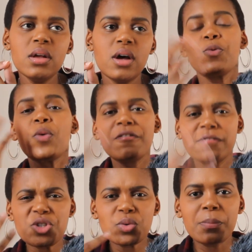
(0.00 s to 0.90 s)
We're
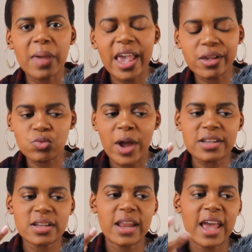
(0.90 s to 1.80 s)
visual beings,
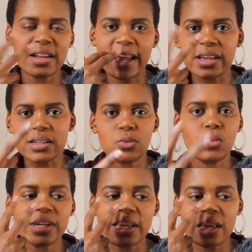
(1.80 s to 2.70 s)
right? And like
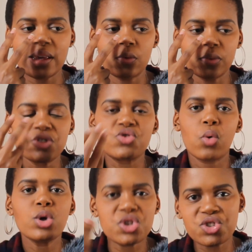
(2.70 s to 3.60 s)
we're
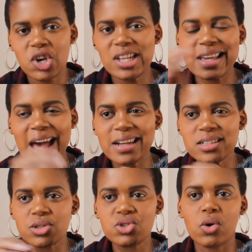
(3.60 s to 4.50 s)
drawn to certain colors.